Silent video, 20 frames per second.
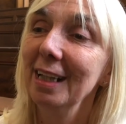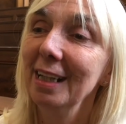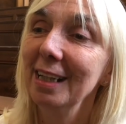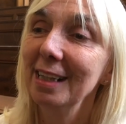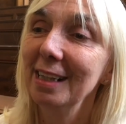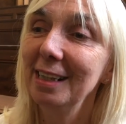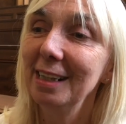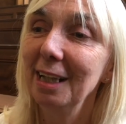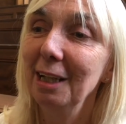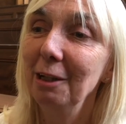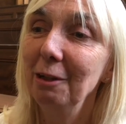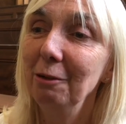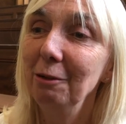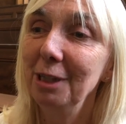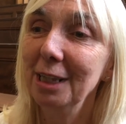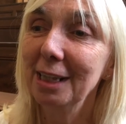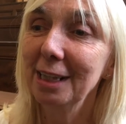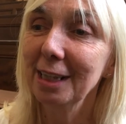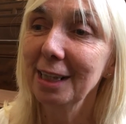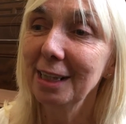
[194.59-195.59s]
So
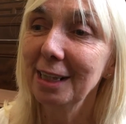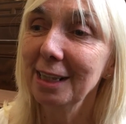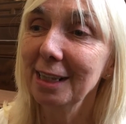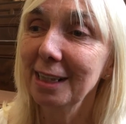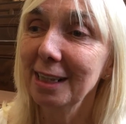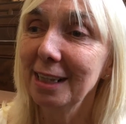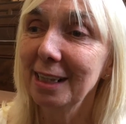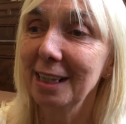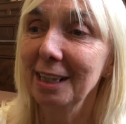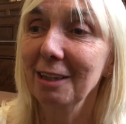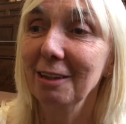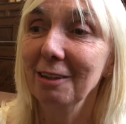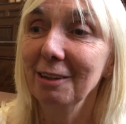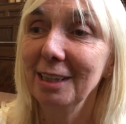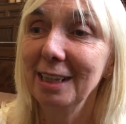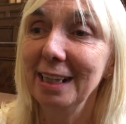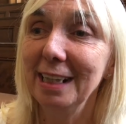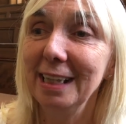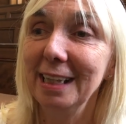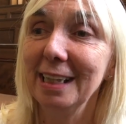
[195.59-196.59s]
discussions
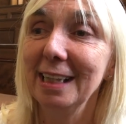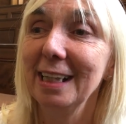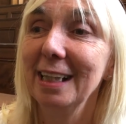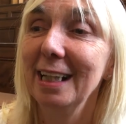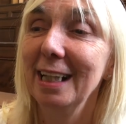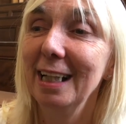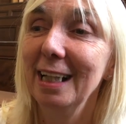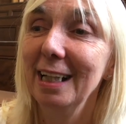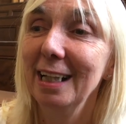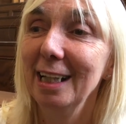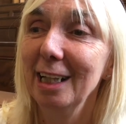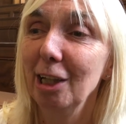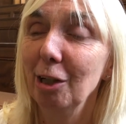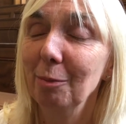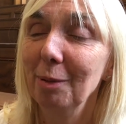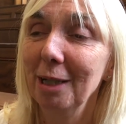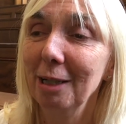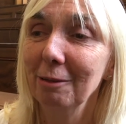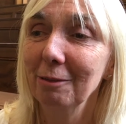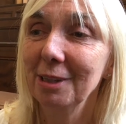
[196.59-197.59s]
started
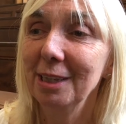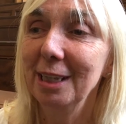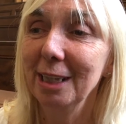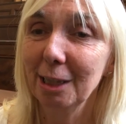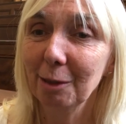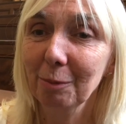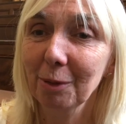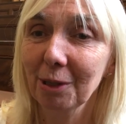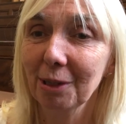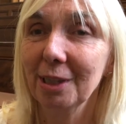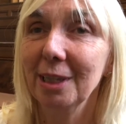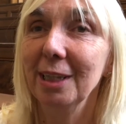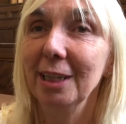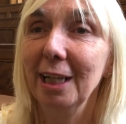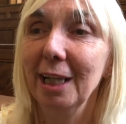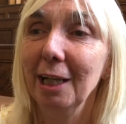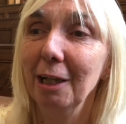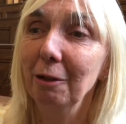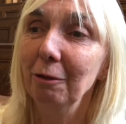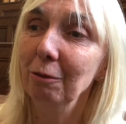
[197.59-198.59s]
about 6 months
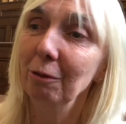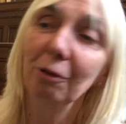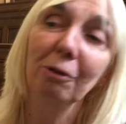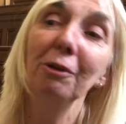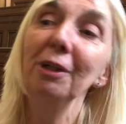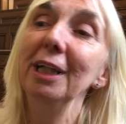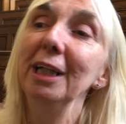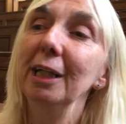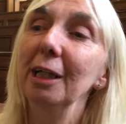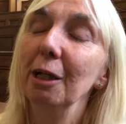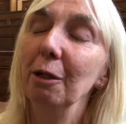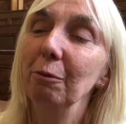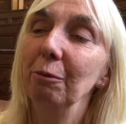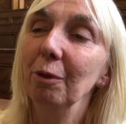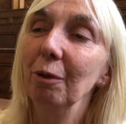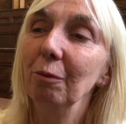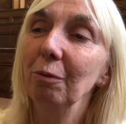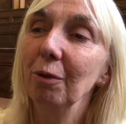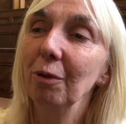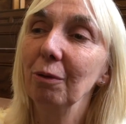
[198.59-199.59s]
ago, looking at,
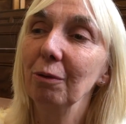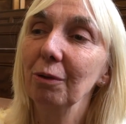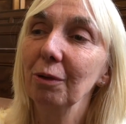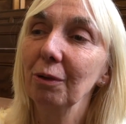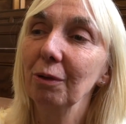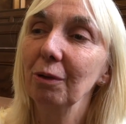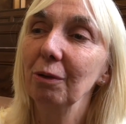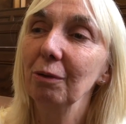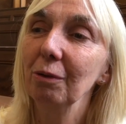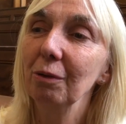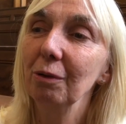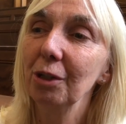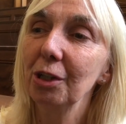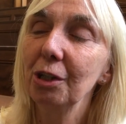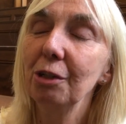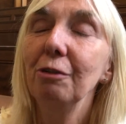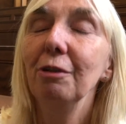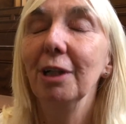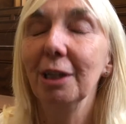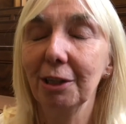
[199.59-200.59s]
well, what
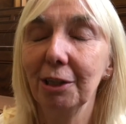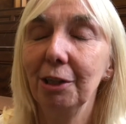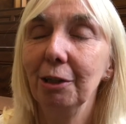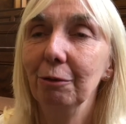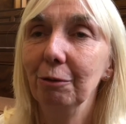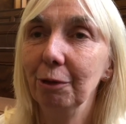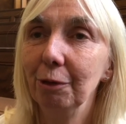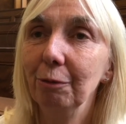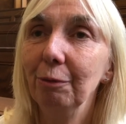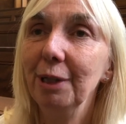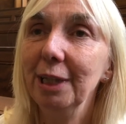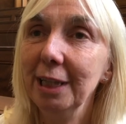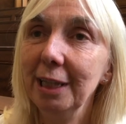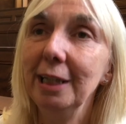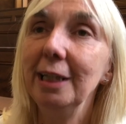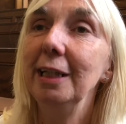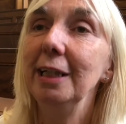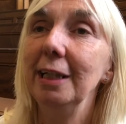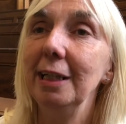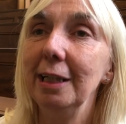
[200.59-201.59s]
structure would we
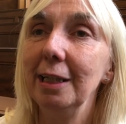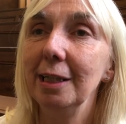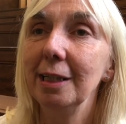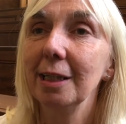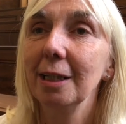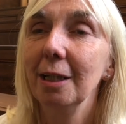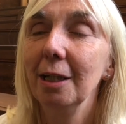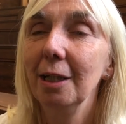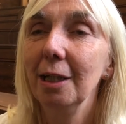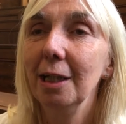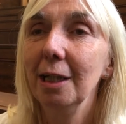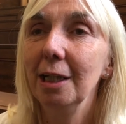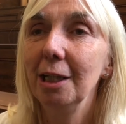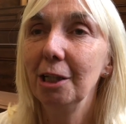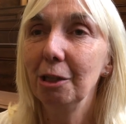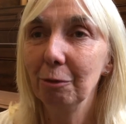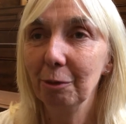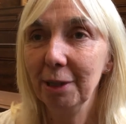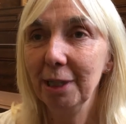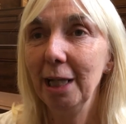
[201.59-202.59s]
need
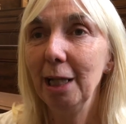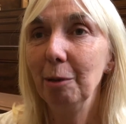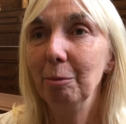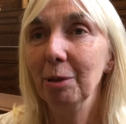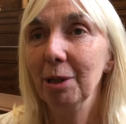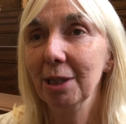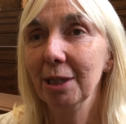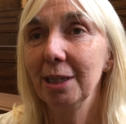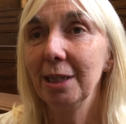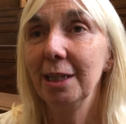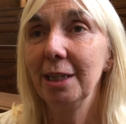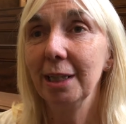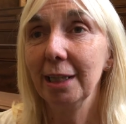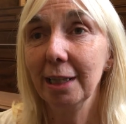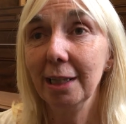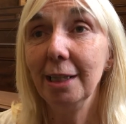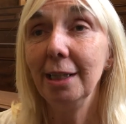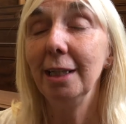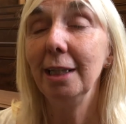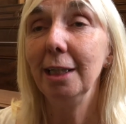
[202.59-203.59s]
to enable us to
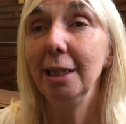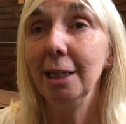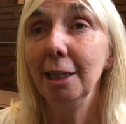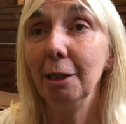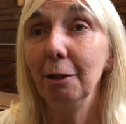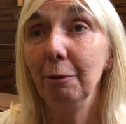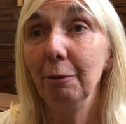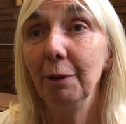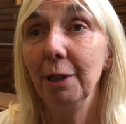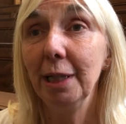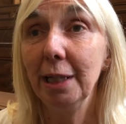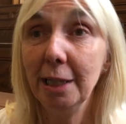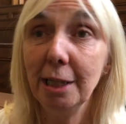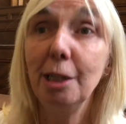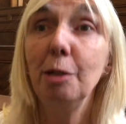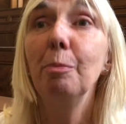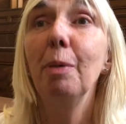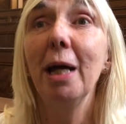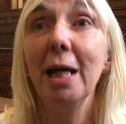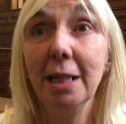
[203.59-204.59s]
continue
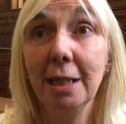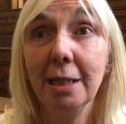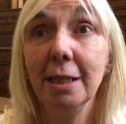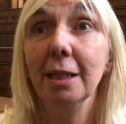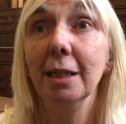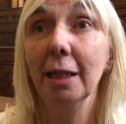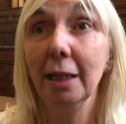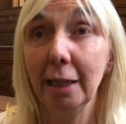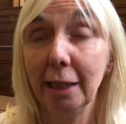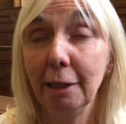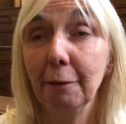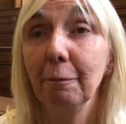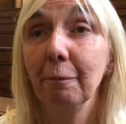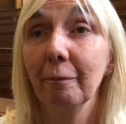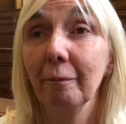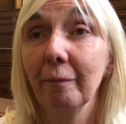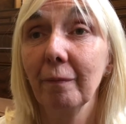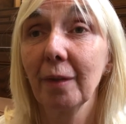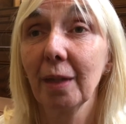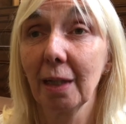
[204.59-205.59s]
independently
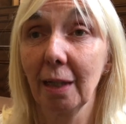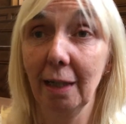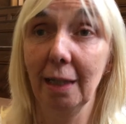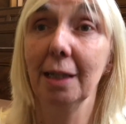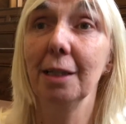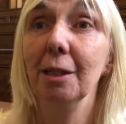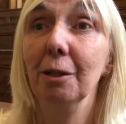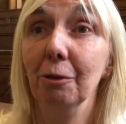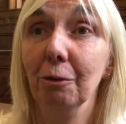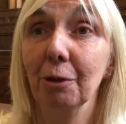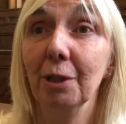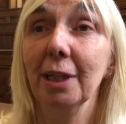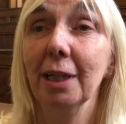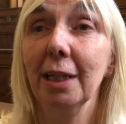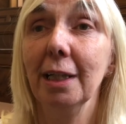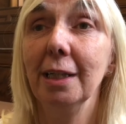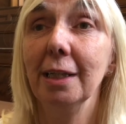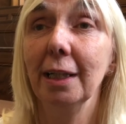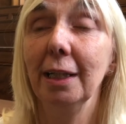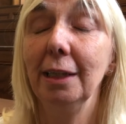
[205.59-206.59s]
as an
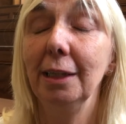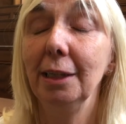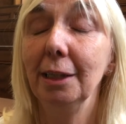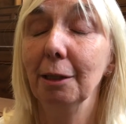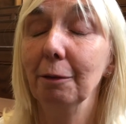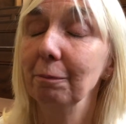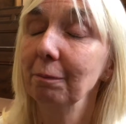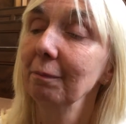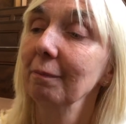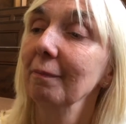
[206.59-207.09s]
organisation?